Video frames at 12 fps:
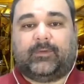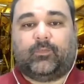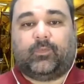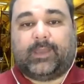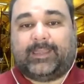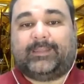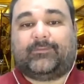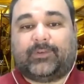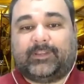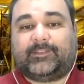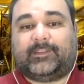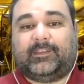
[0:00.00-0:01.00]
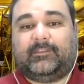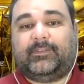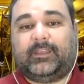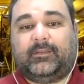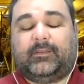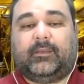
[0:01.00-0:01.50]
when
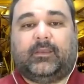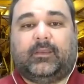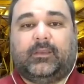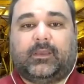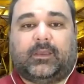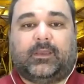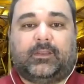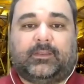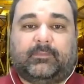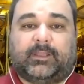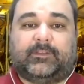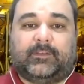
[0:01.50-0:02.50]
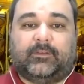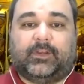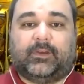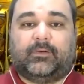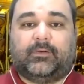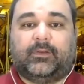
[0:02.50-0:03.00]
receiving the
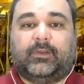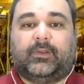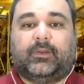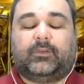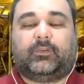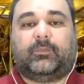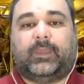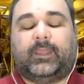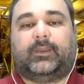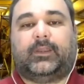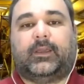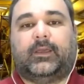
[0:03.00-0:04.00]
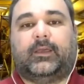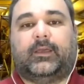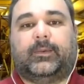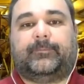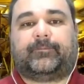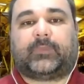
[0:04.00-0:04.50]
material to make a